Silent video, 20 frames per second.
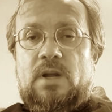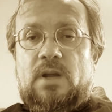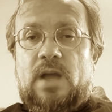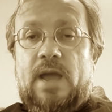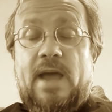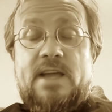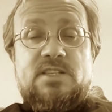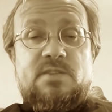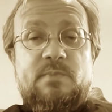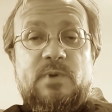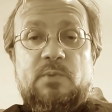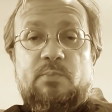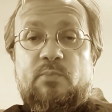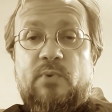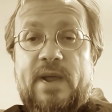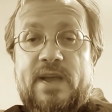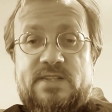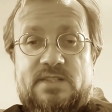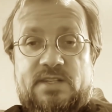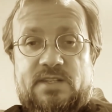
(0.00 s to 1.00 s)
has been
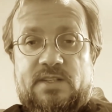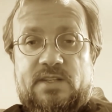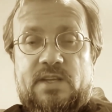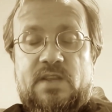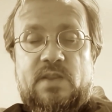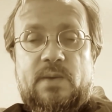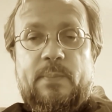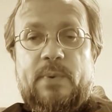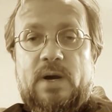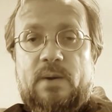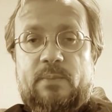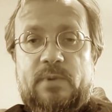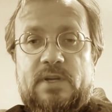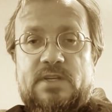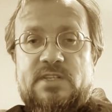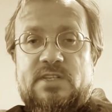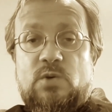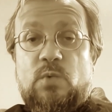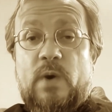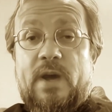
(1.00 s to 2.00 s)
present in the public
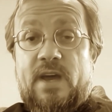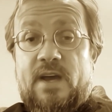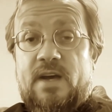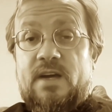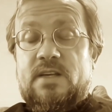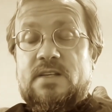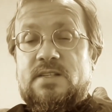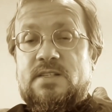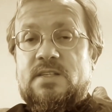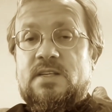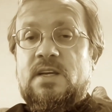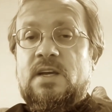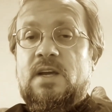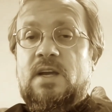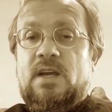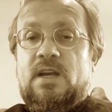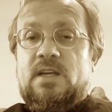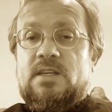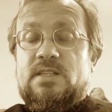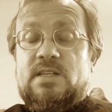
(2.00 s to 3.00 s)
squares
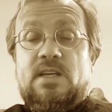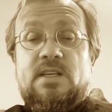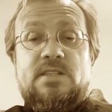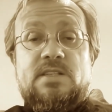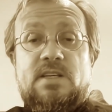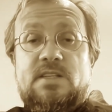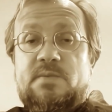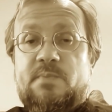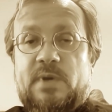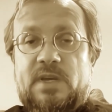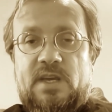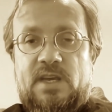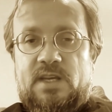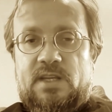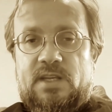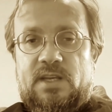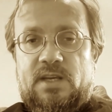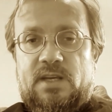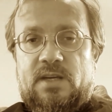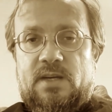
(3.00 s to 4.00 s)
since its
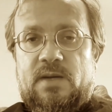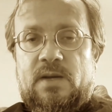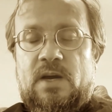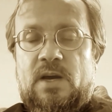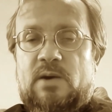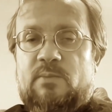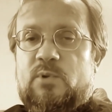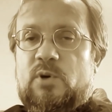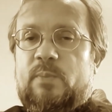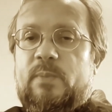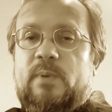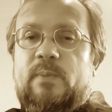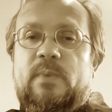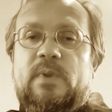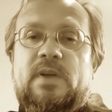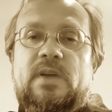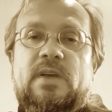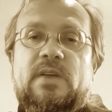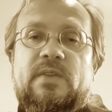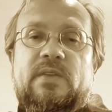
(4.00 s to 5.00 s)
beginning.
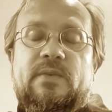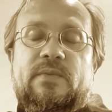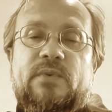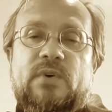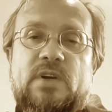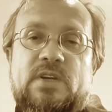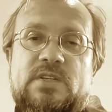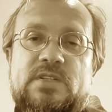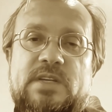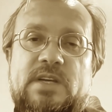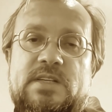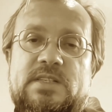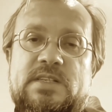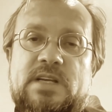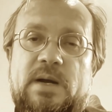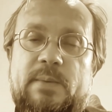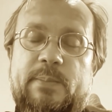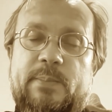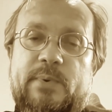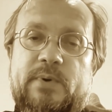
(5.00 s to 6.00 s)
Probably the first
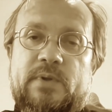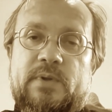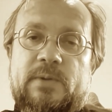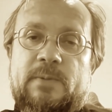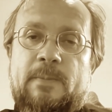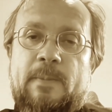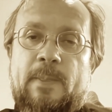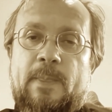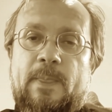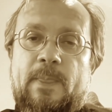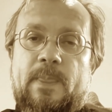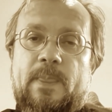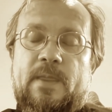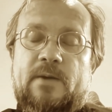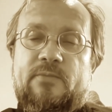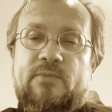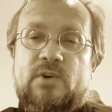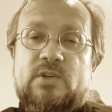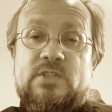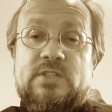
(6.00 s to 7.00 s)
example,
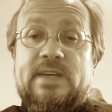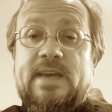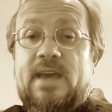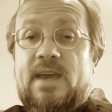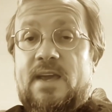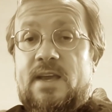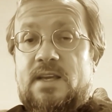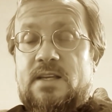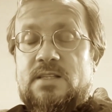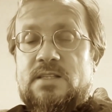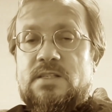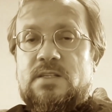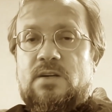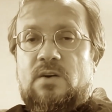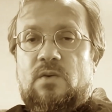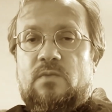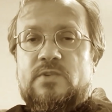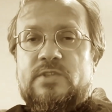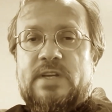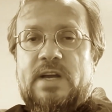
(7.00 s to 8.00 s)
the first case
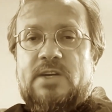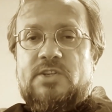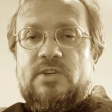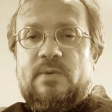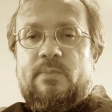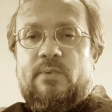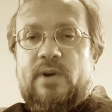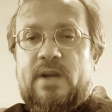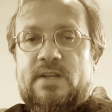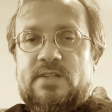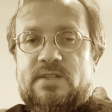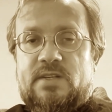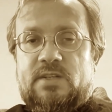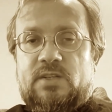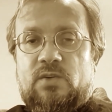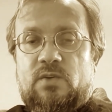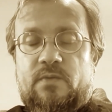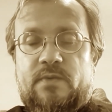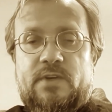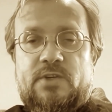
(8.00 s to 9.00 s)
of such a
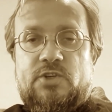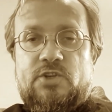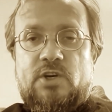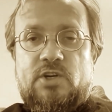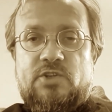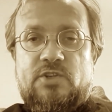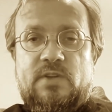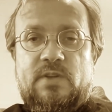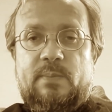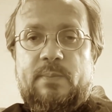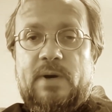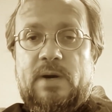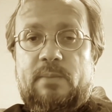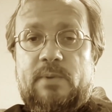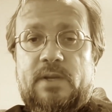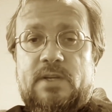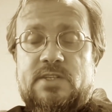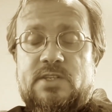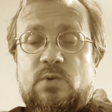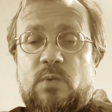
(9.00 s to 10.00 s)
presence of the church in the
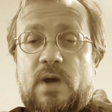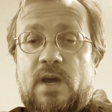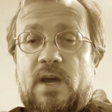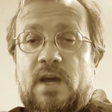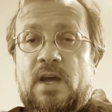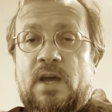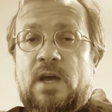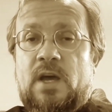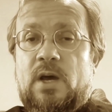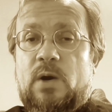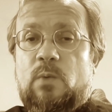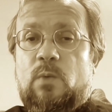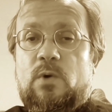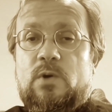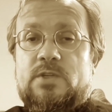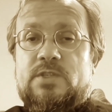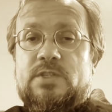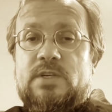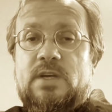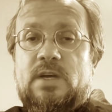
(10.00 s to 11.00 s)
public square
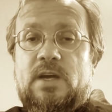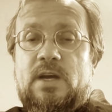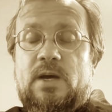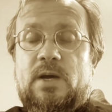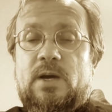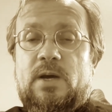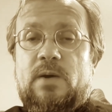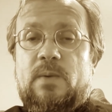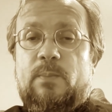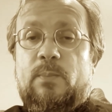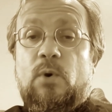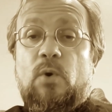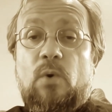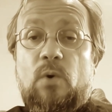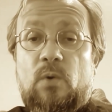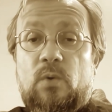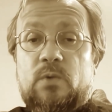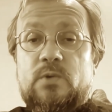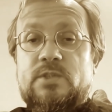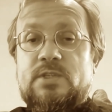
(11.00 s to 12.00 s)
was uh,
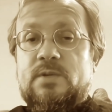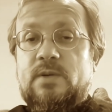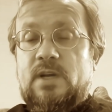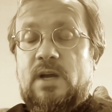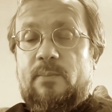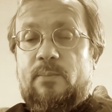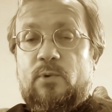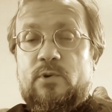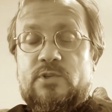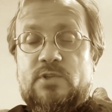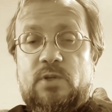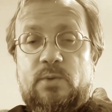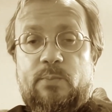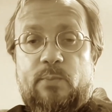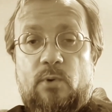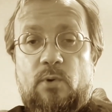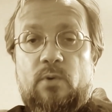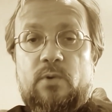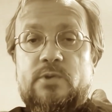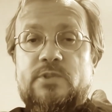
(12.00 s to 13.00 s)
Paul's, Apostle
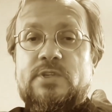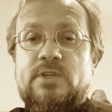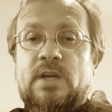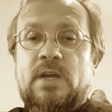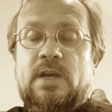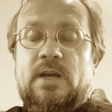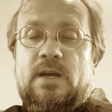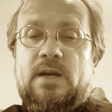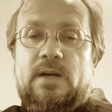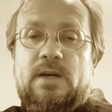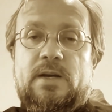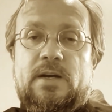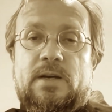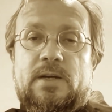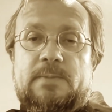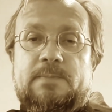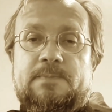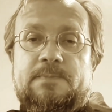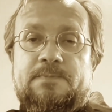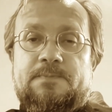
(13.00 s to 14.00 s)
Paul's.
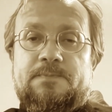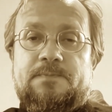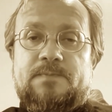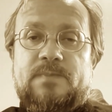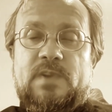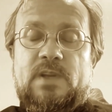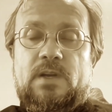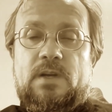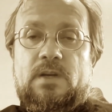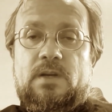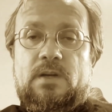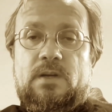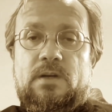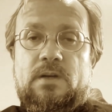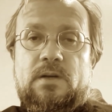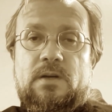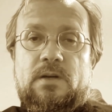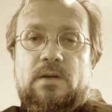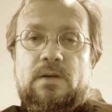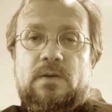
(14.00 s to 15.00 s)
Um,
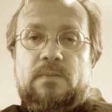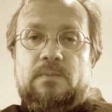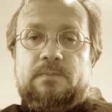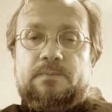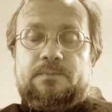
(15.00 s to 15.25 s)
uh,